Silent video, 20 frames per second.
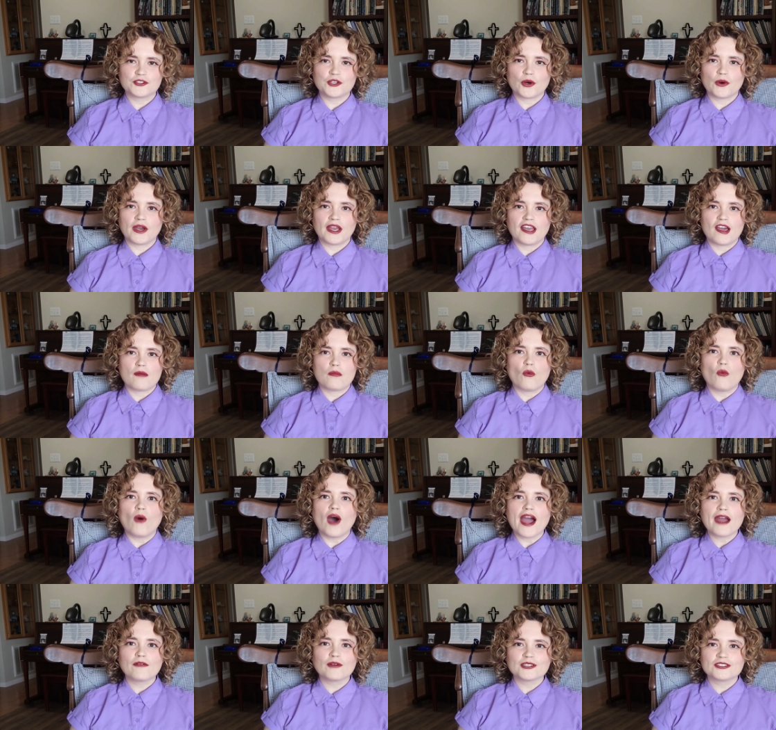growing up
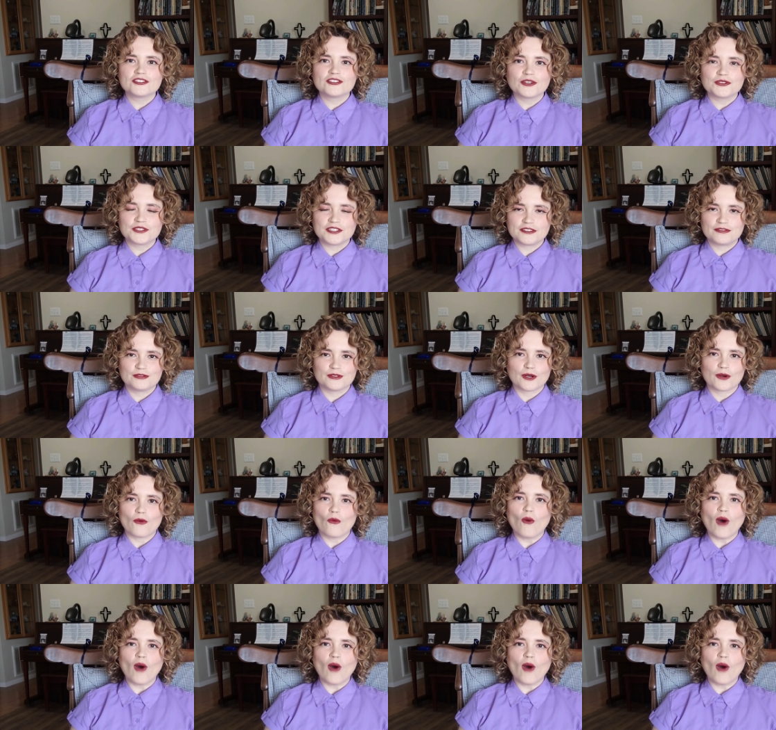why we're so different,